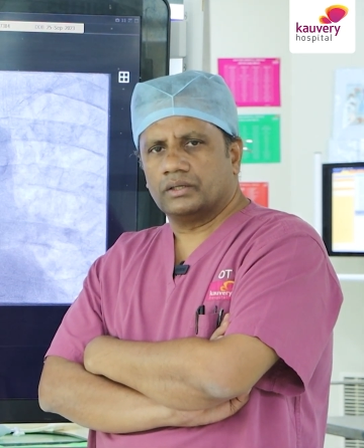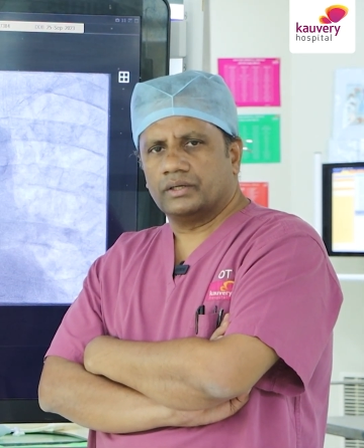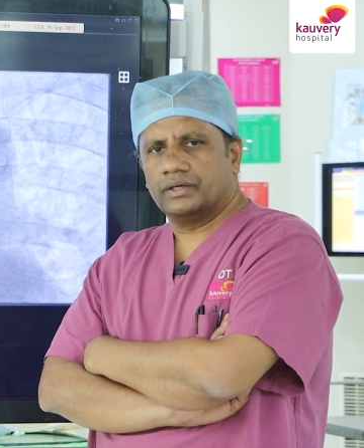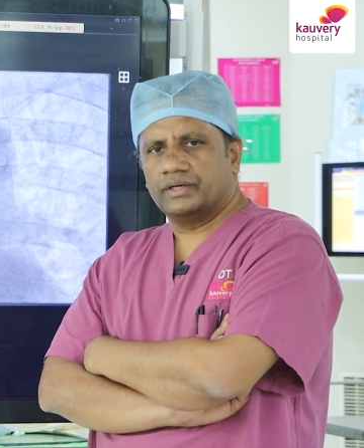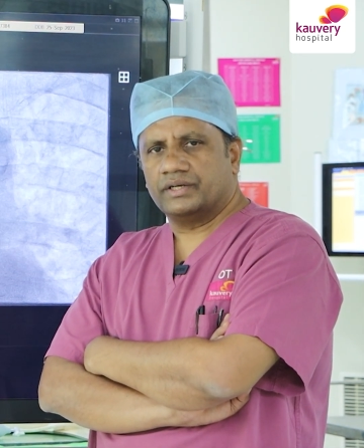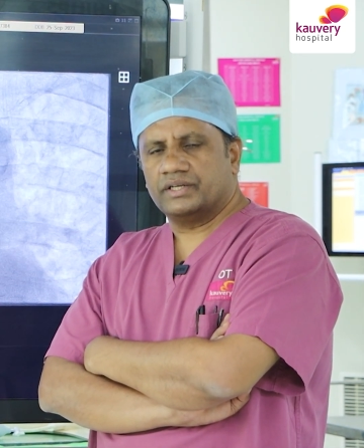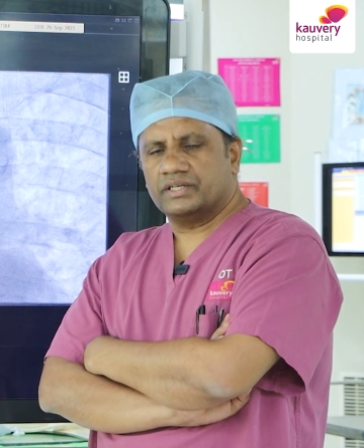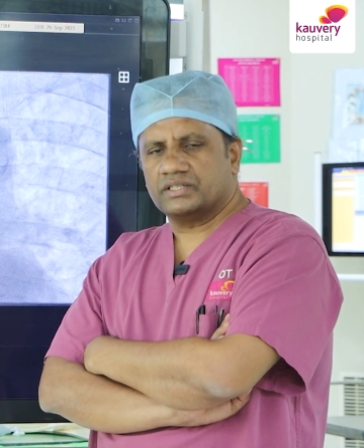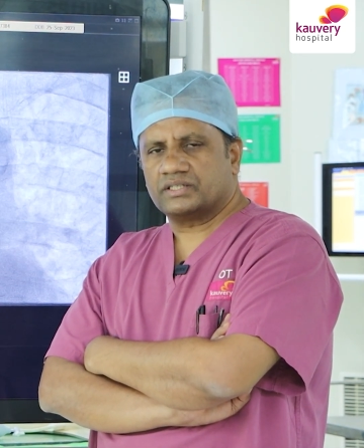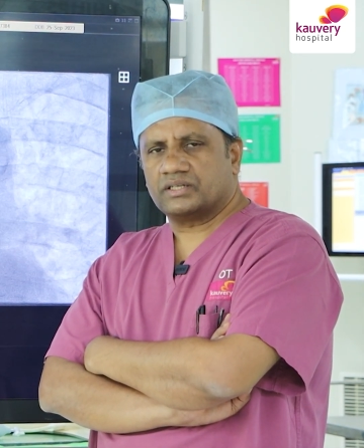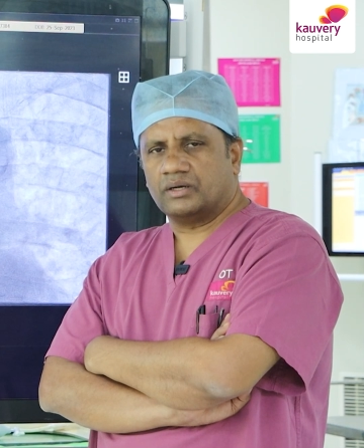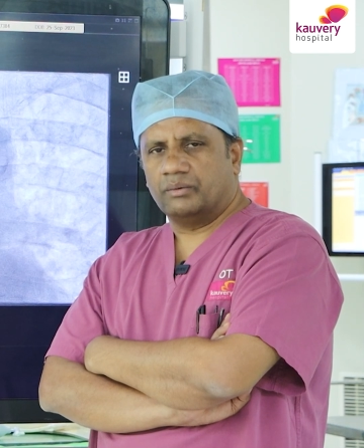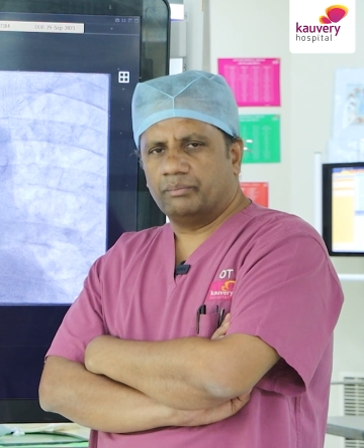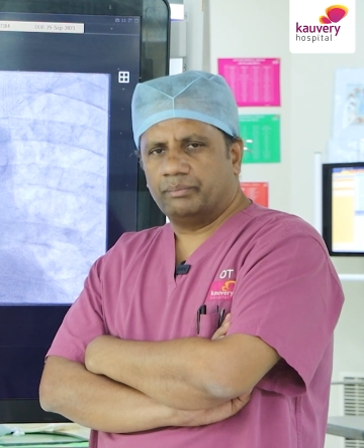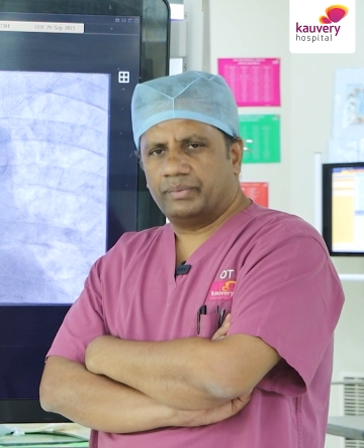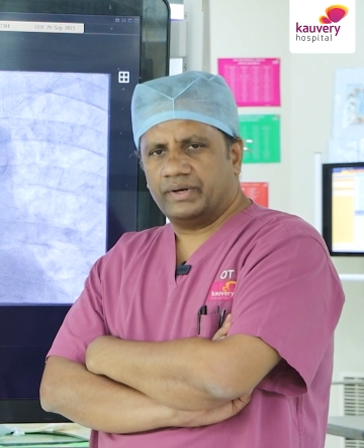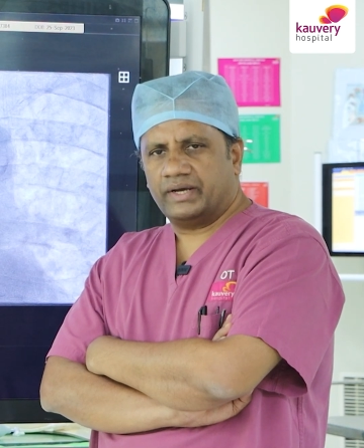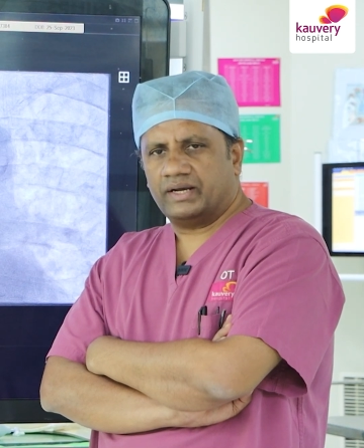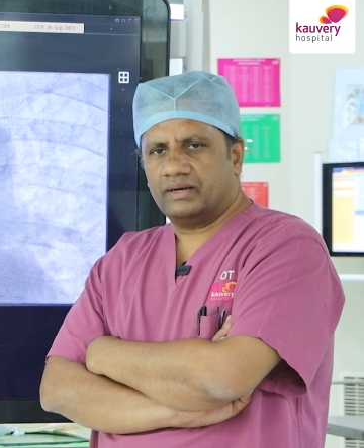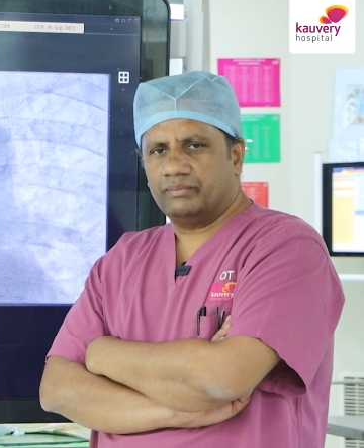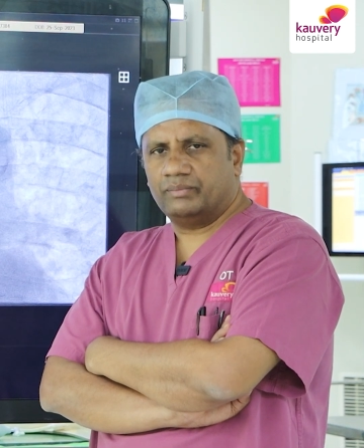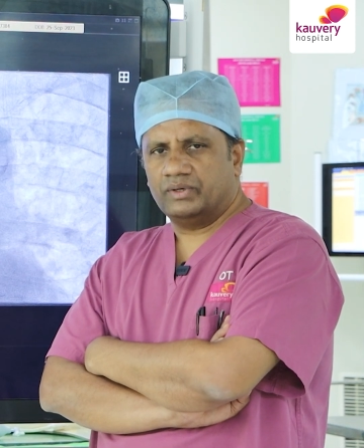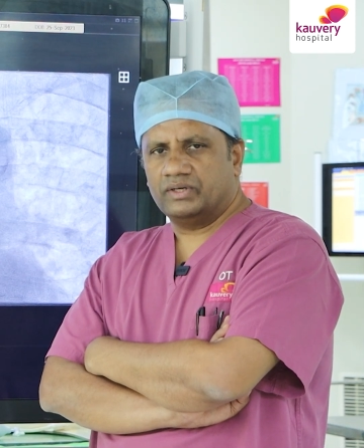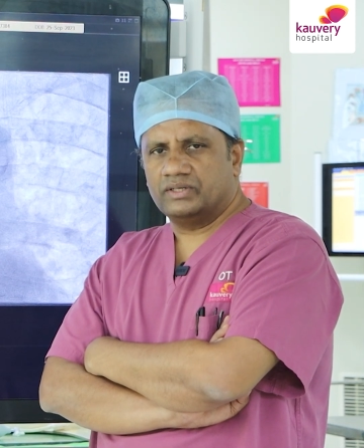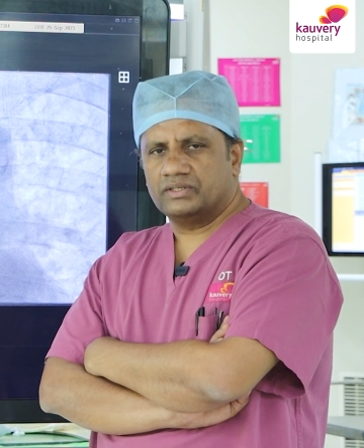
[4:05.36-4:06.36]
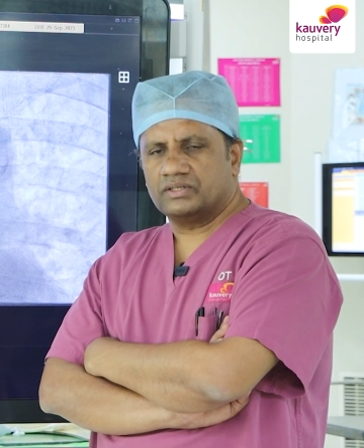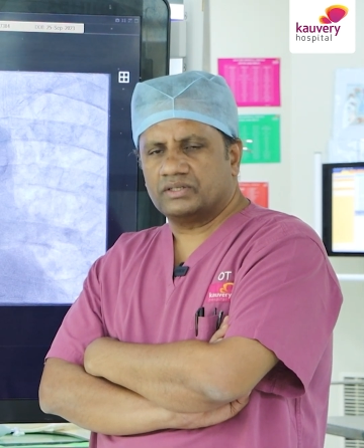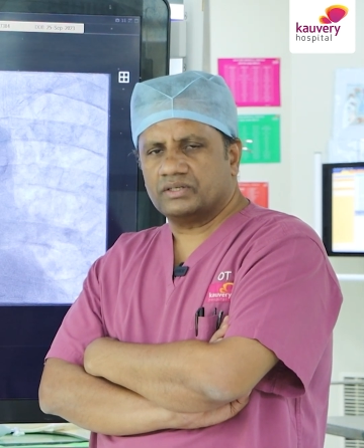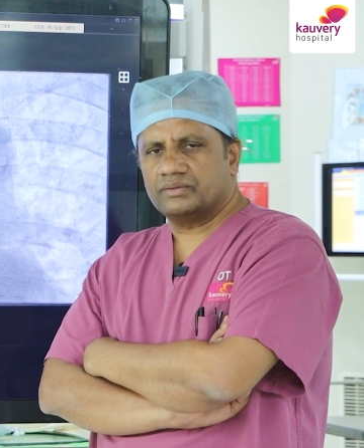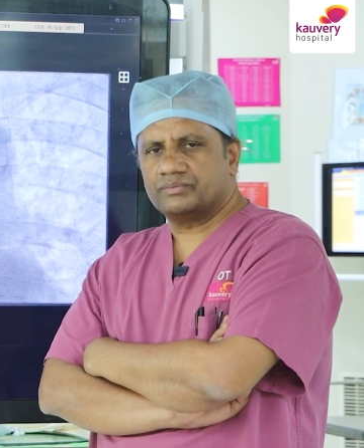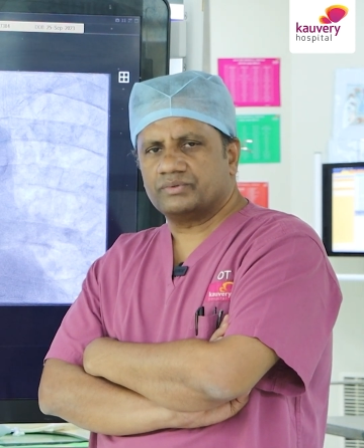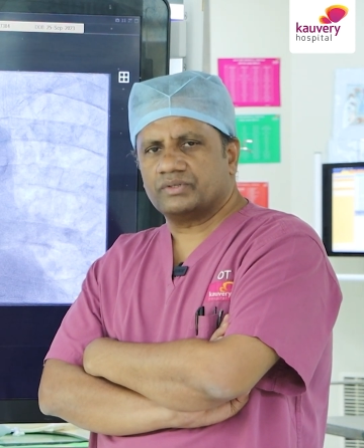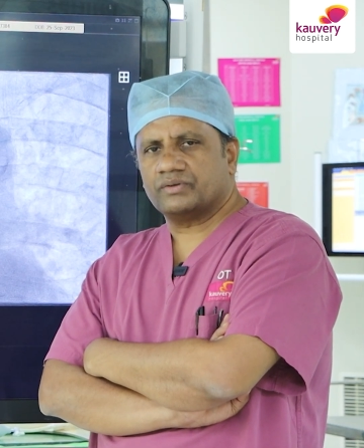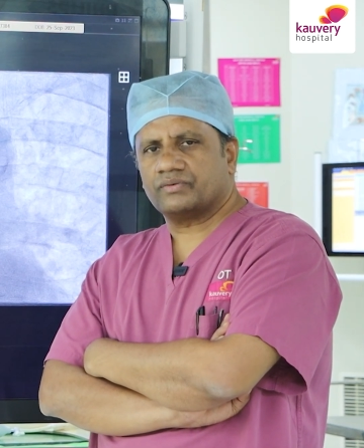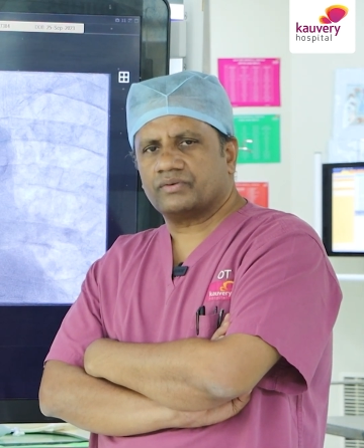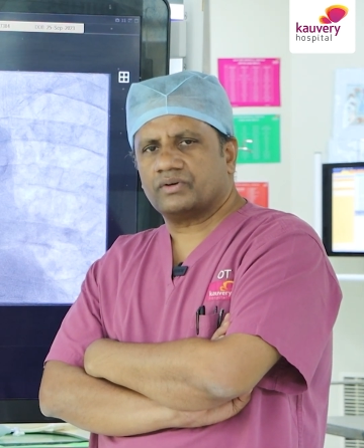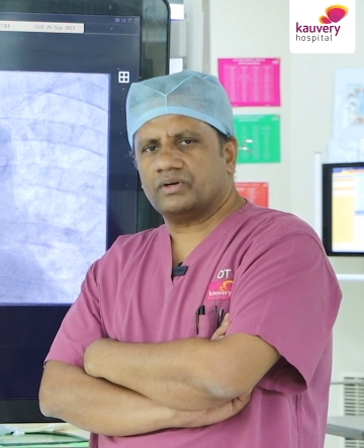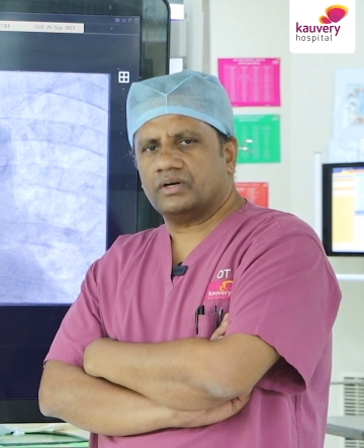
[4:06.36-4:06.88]
It is comparable in
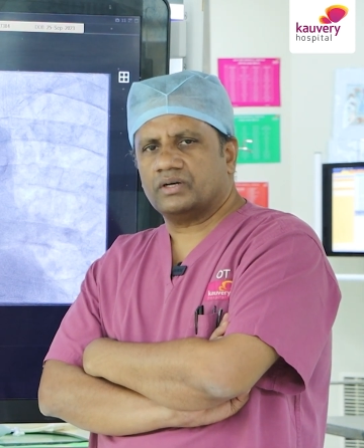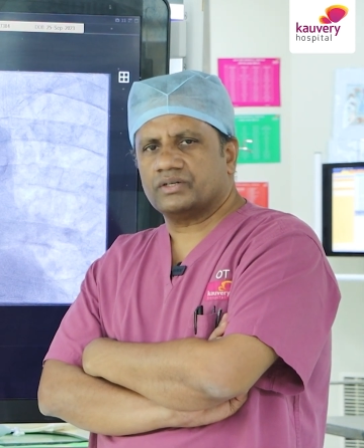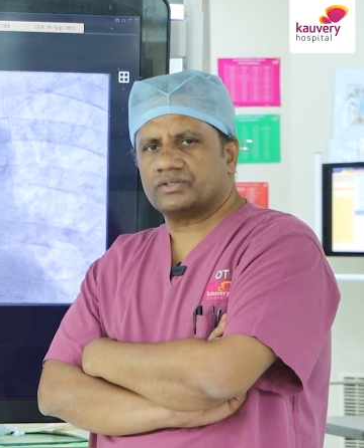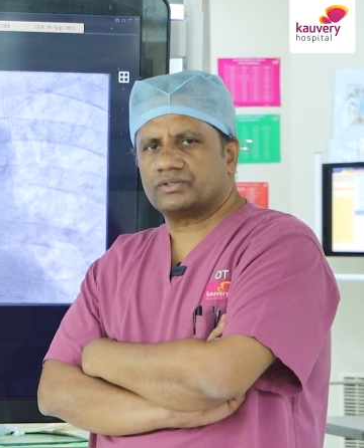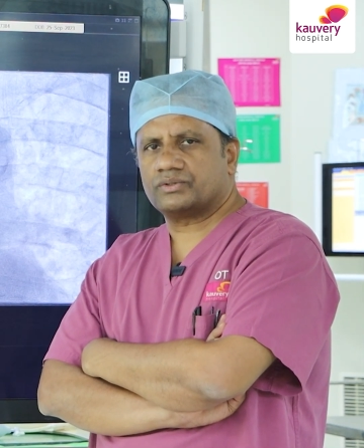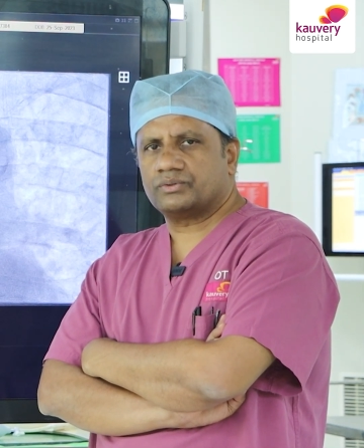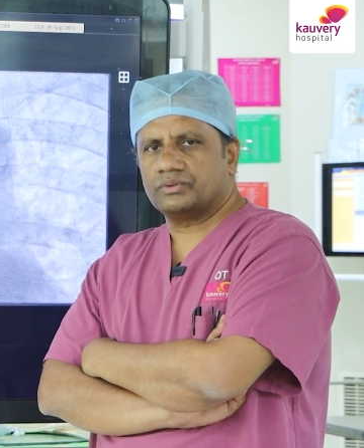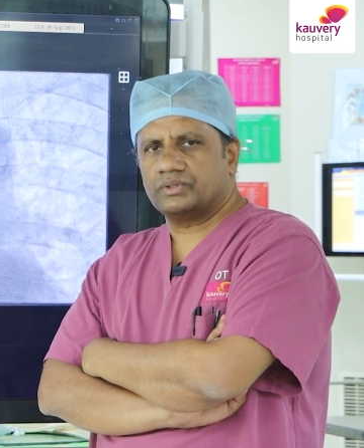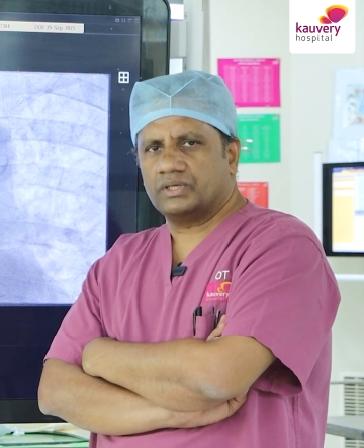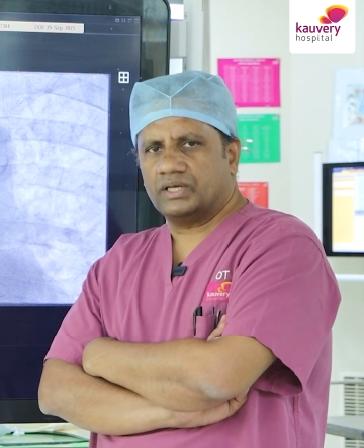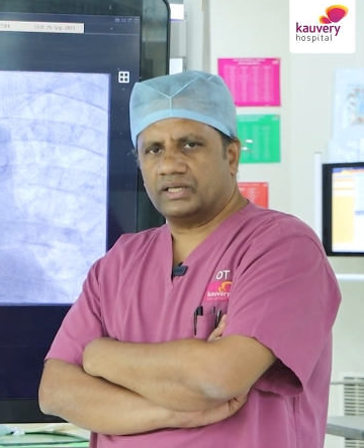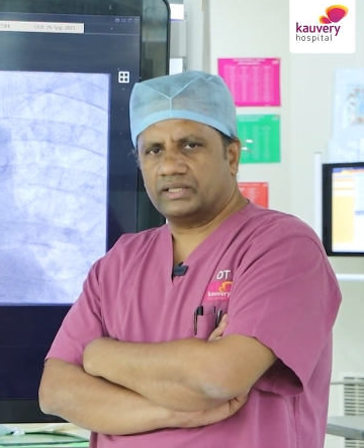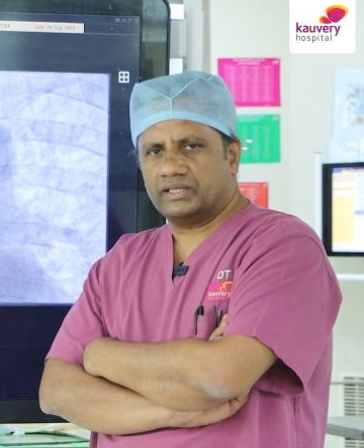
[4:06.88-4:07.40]
terms of cost to the